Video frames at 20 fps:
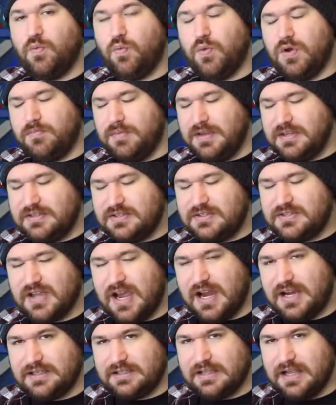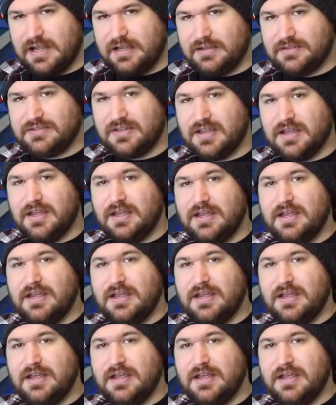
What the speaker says: we've been sidelined.